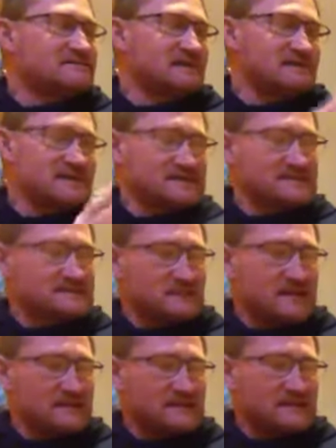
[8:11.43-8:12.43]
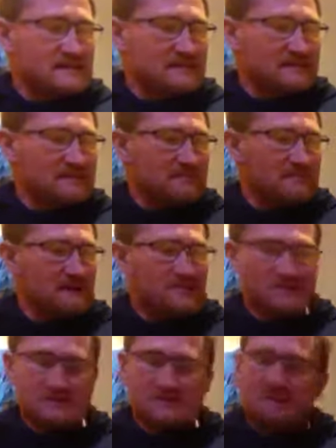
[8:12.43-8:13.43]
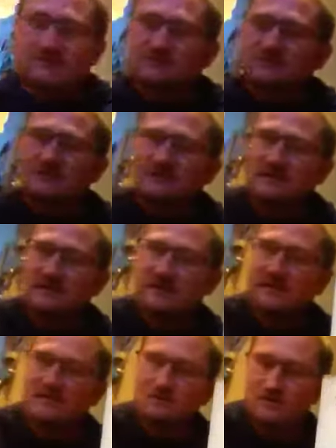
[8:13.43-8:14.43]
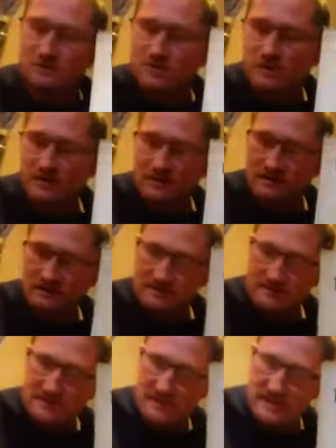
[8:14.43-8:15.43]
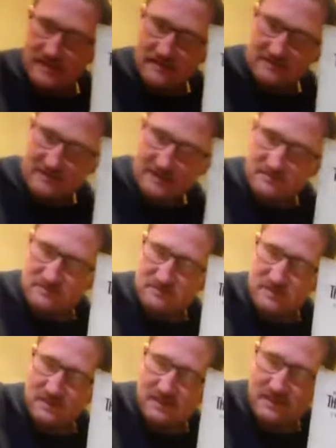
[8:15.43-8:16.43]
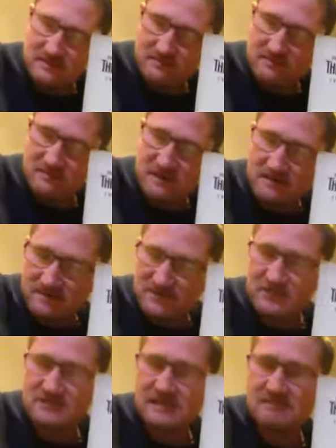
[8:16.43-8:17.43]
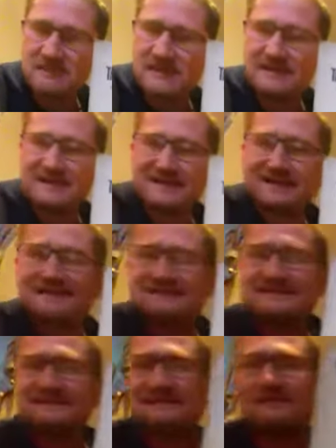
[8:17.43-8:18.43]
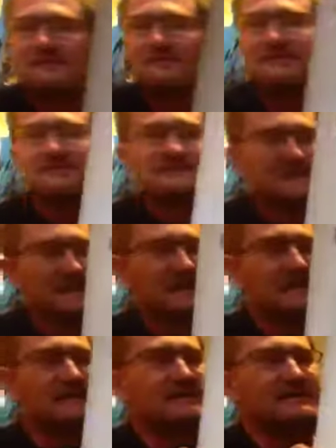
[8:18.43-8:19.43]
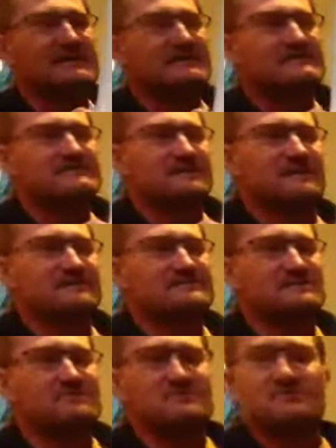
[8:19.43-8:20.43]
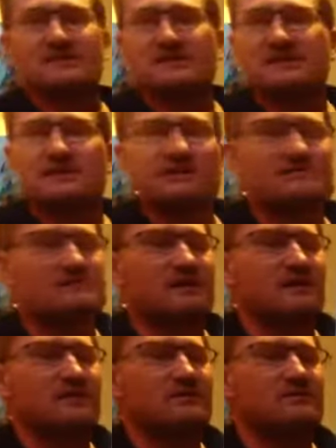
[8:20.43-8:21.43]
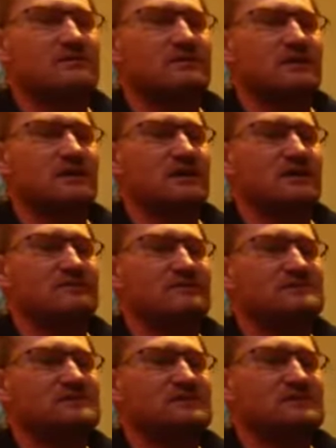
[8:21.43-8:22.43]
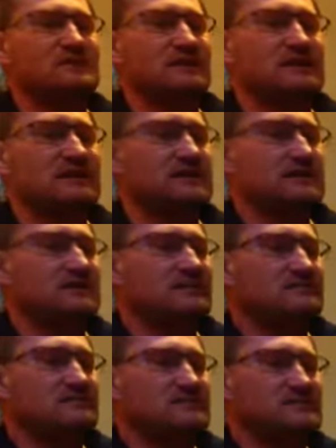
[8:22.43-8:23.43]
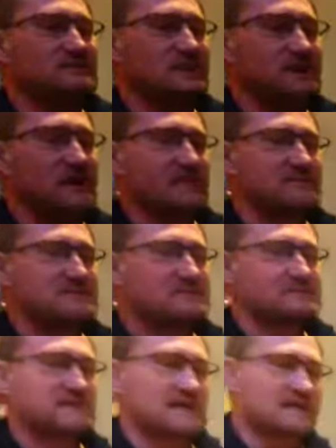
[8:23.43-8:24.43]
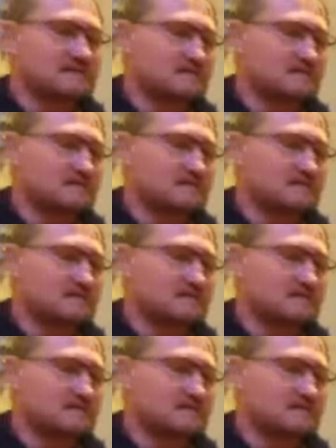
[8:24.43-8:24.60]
this is basically first published in New York. So that was the publishers then back in 1913. So this is a really nice old music sheet from the times. And